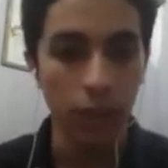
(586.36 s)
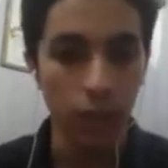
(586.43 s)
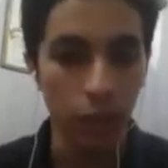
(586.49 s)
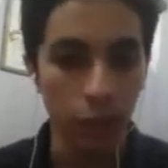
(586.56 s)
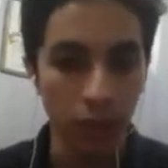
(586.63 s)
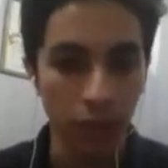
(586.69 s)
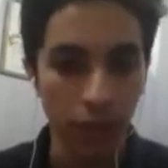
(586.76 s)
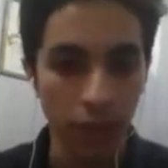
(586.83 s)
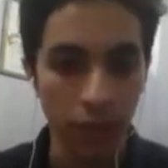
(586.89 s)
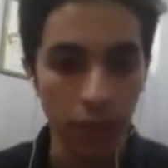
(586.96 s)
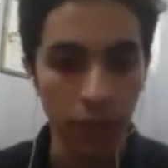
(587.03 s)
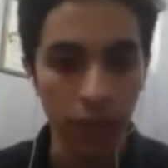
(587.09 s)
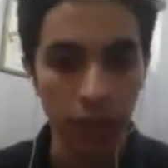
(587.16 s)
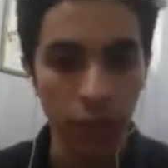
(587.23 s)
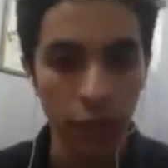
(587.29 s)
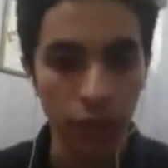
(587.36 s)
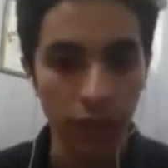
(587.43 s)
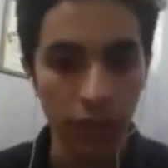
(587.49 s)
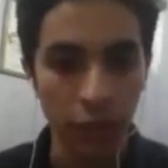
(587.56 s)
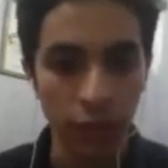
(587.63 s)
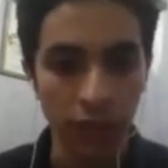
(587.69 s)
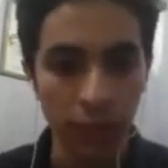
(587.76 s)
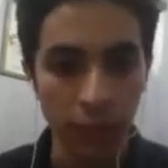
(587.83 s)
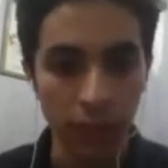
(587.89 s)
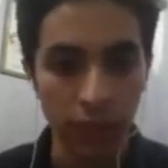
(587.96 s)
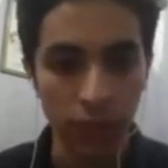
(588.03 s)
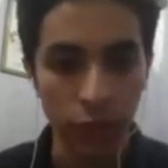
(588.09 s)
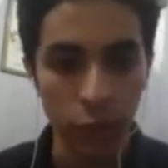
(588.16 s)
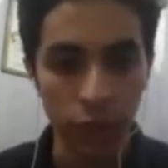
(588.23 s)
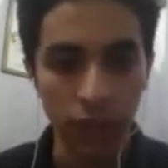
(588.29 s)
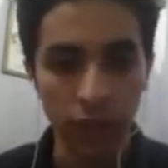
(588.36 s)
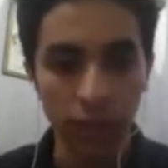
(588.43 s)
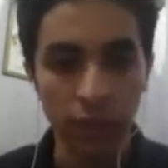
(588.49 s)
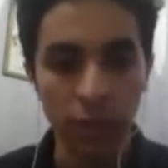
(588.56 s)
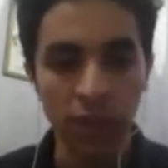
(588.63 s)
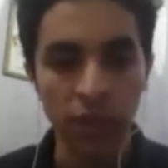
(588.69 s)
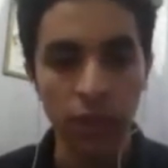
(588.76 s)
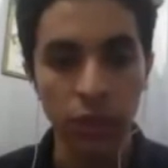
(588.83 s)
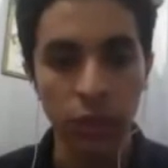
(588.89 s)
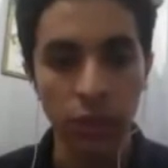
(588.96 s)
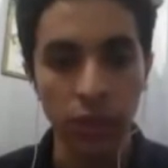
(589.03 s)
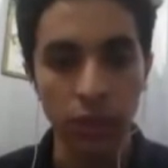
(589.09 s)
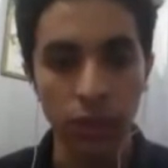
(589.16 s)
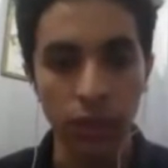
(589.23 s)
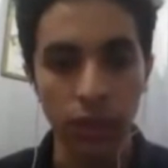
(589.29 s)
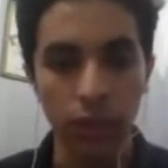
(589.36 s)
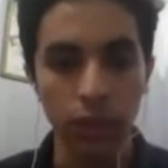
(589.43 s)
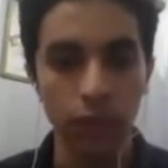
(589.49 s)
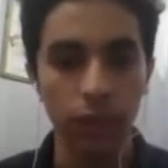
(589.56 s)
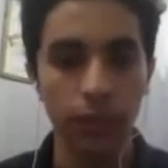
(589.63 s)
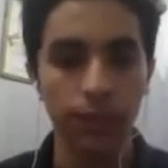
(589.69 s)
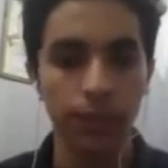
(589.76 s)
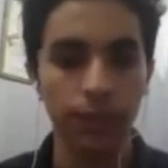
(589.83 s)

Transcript: of the message, of the last message into this thread.